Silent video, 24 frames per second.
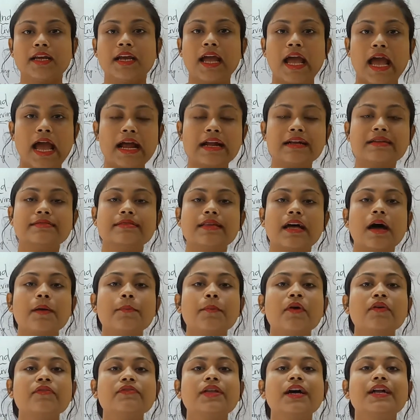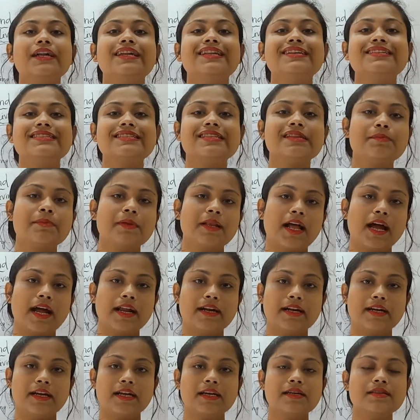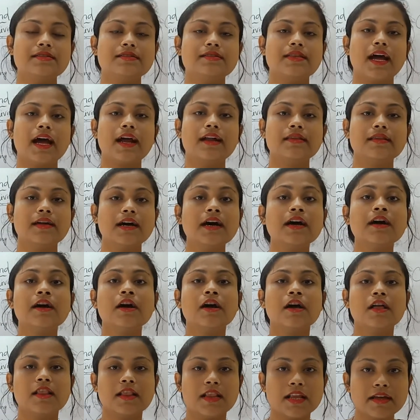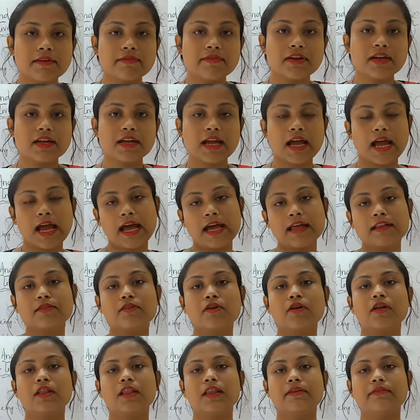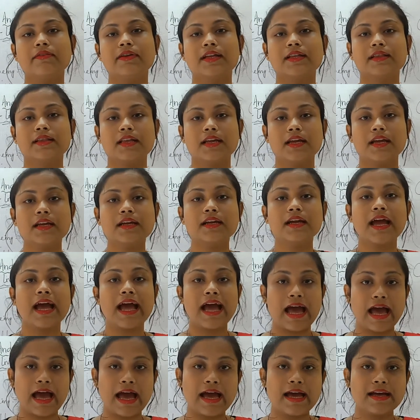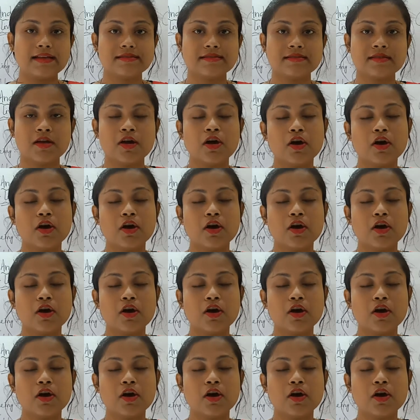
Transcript: and some of the dissimilarities that the living and non-living thing has.